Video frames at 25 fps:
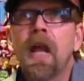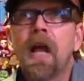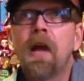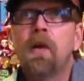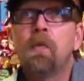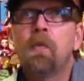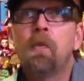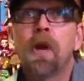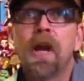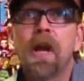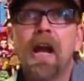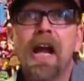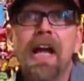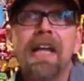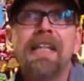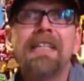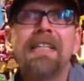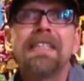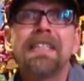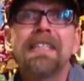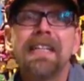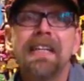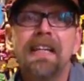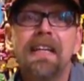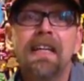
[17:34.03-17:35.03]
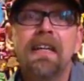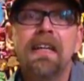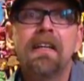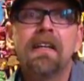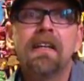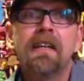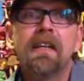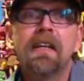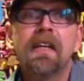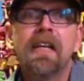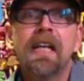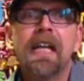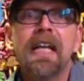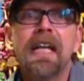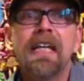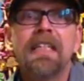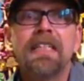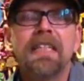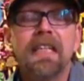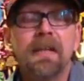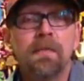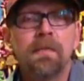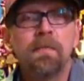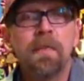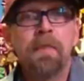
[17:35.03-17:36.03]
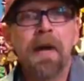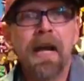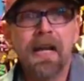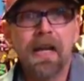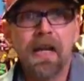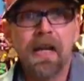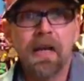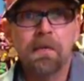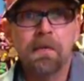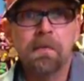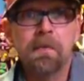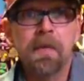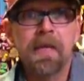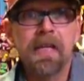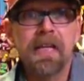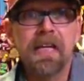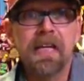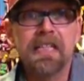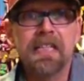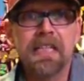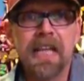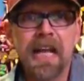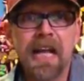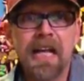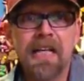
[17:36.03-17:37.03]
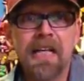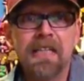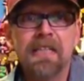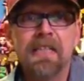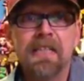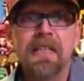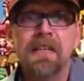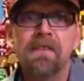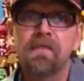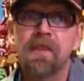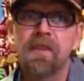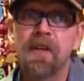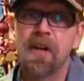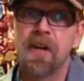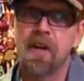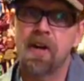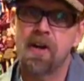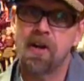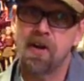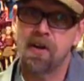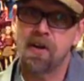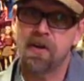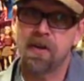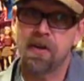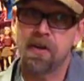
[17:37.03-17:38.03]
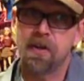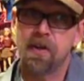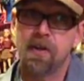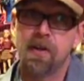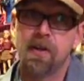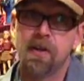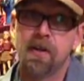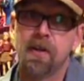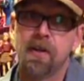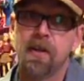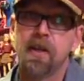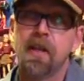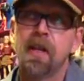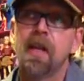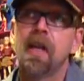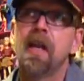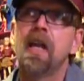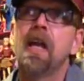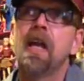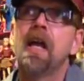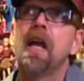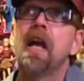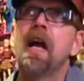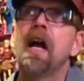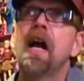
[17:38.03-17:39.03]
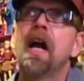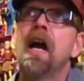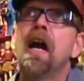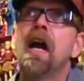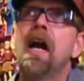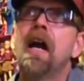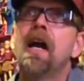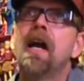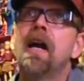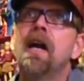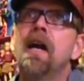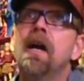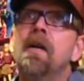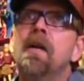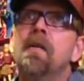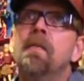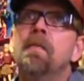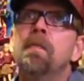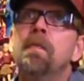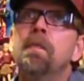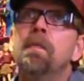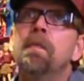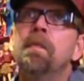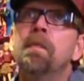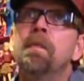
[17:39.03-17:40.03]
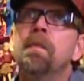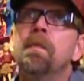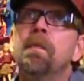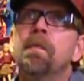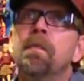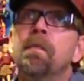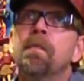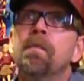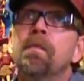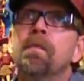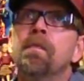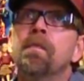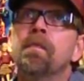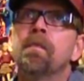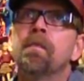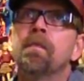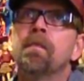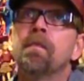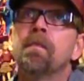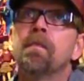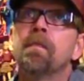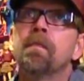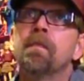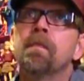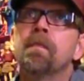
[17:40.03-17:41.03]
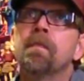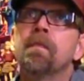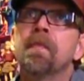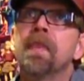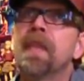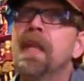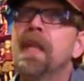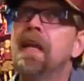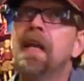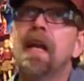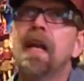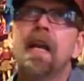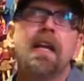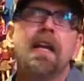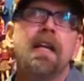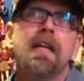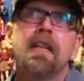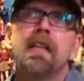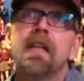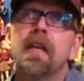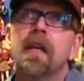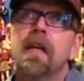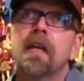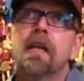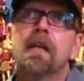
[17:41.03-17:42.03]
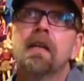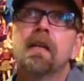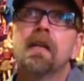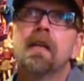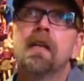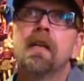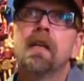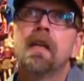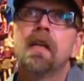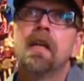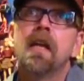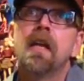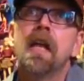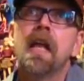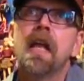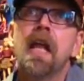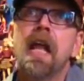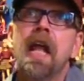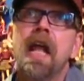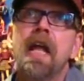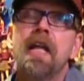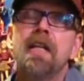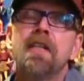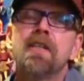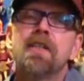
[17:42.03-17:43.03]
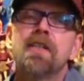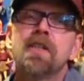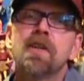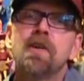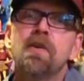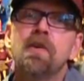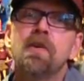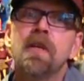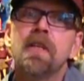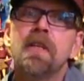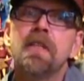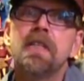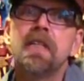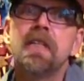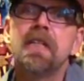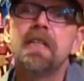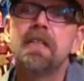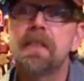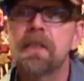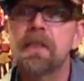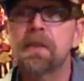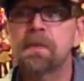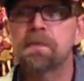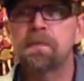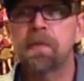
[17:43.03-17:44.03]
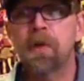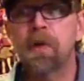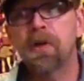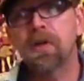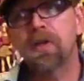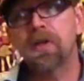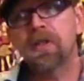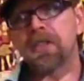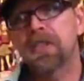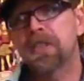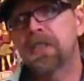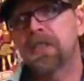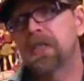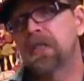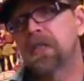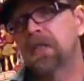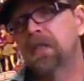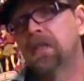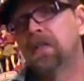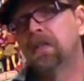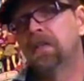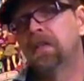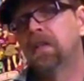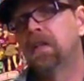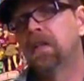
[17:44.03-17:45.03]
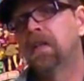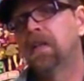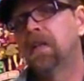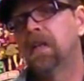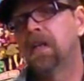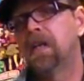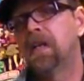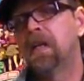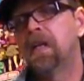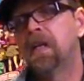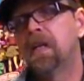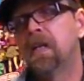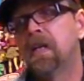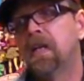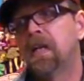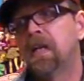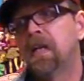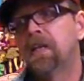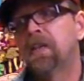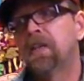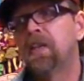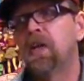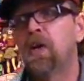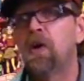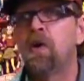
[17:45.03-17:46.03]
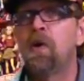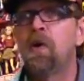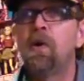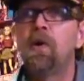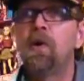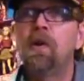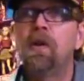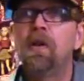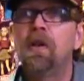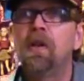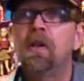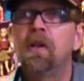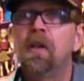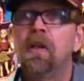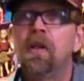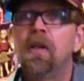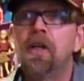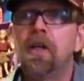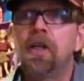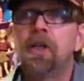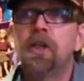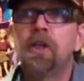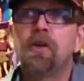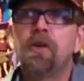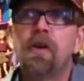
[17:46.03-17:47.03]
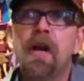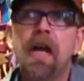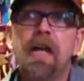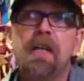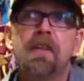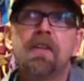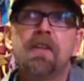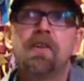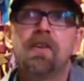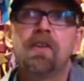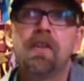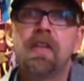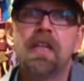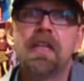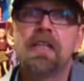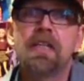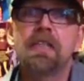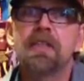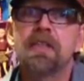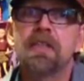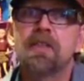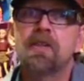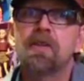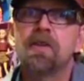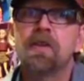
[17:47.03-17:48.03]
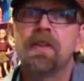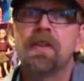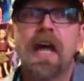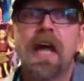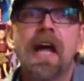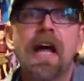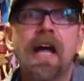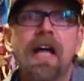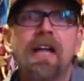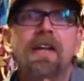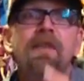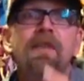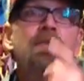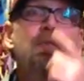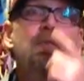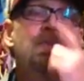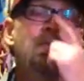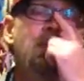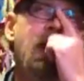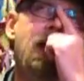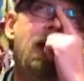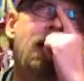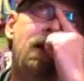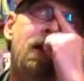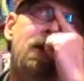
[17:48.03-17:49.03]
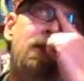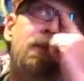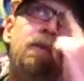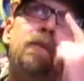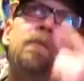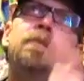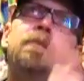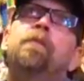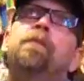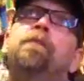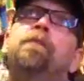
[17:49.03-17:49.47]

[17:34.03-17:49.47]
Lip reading: what I see is it biting him in his ass even harder than anything. And so it did spurt the whole, you're either this or that. Well,